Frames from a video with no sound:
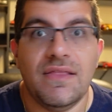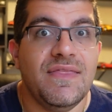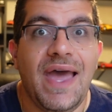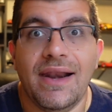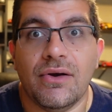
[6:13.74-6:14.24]

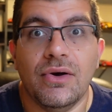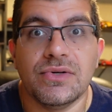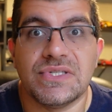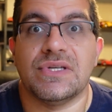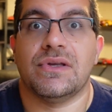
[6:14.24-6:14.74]
That
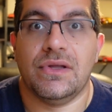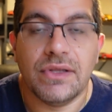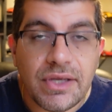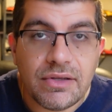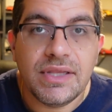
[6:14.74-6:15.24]
host
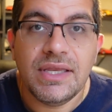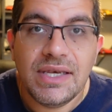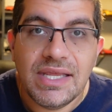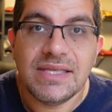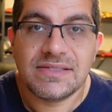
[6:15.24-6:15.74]
clearly
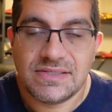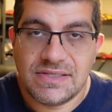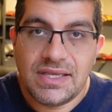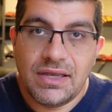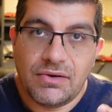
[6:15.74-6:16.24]
needs
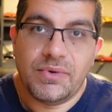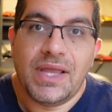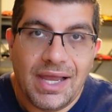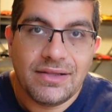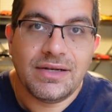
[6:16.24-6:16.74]
to get a
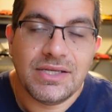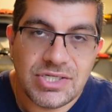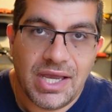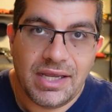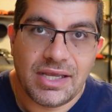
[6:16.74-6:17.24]
reality
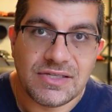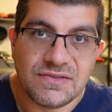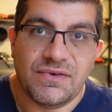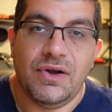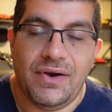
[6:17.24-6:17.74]
check as
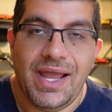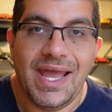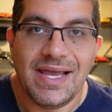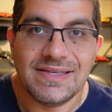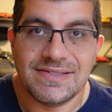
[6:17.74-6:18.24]
far
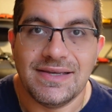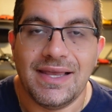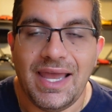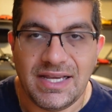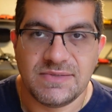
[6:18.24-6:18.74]
as
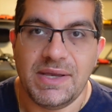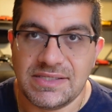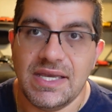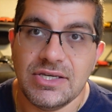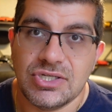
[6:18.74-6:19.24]

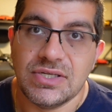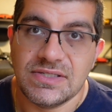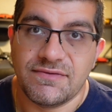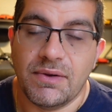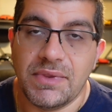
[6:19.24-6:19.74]

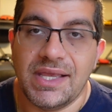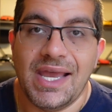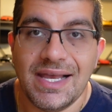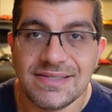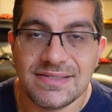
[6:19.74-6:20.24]
expectations from the
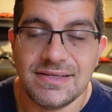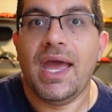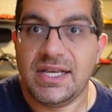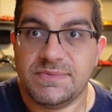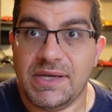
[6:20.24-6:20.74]
guest,
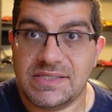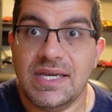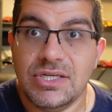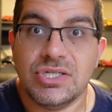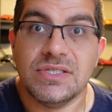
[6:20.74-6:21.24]

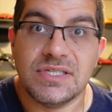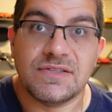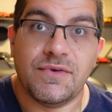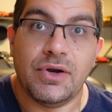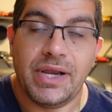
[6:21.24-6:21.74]
expectations
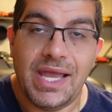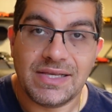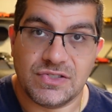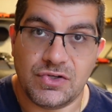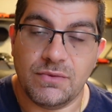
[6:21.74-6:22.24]
as far
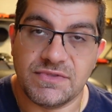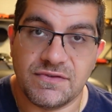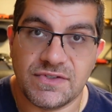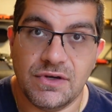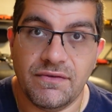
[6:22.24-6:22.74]
as terms
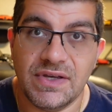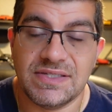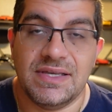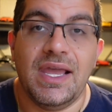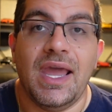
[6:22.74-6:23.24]
of
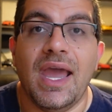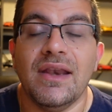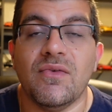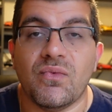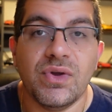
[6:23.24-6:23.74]
service,
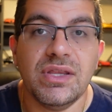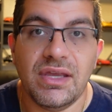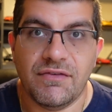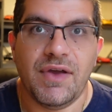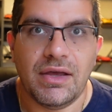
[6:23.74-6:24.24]
and
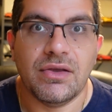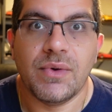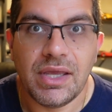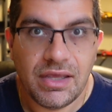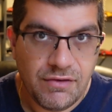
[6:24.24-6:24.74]
really
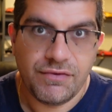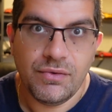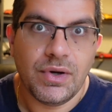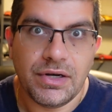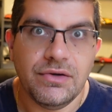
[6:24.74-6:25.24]
evaluate if you
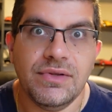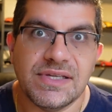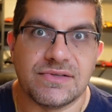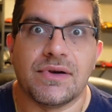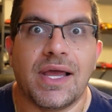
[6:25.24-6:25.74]
want to do
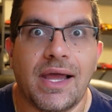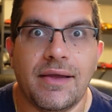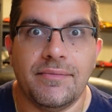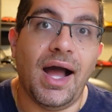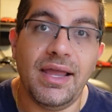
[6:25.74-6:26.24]
this or not.
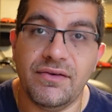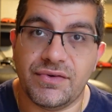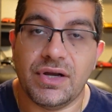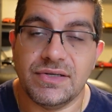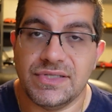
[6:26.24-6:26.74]
I have
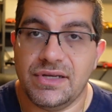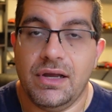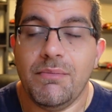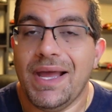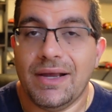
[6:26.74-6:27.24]
cars that
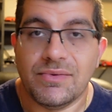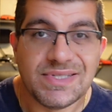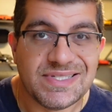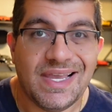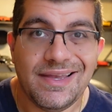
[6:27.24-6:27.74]
come back with
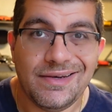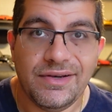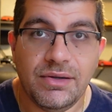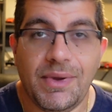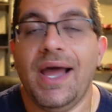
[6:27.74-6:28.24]
sand in
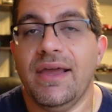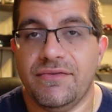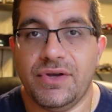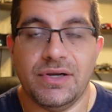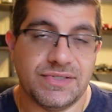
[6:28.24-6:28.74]
them. I
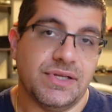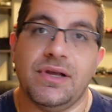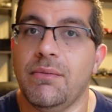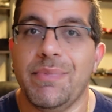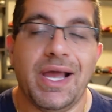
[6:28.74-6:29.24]
have cars that
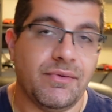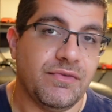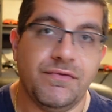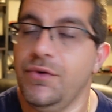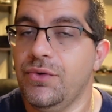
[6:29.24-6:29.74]
come back with
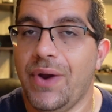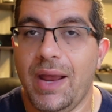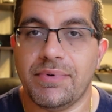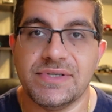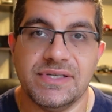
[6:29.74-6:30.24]
food
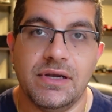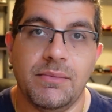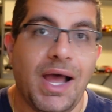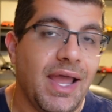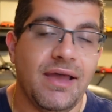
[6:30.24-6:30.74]
wrappers in
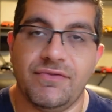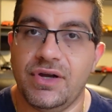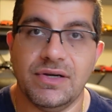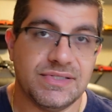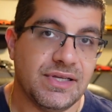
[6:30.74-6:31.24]
them. I have
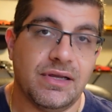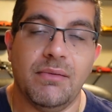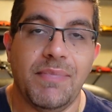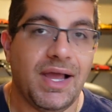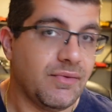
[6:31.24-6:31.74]
cars that
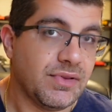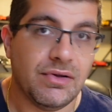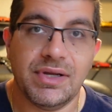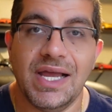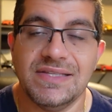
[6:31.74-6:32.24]
come back with
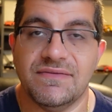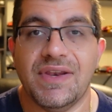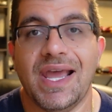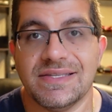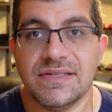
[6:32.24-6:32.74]
all kinds of
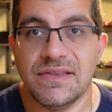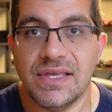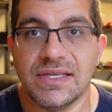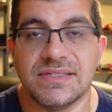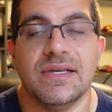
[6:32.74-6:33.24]
nasty
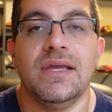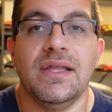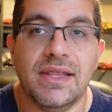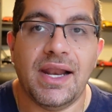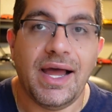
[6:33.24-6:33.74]
things
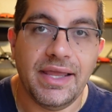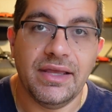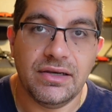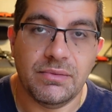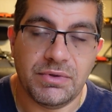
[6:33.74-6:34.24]
that I
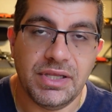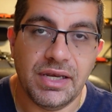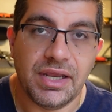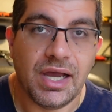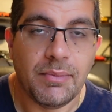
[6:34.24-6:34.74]
end up
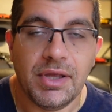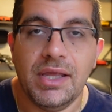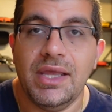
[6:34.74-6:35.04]
cleaning up.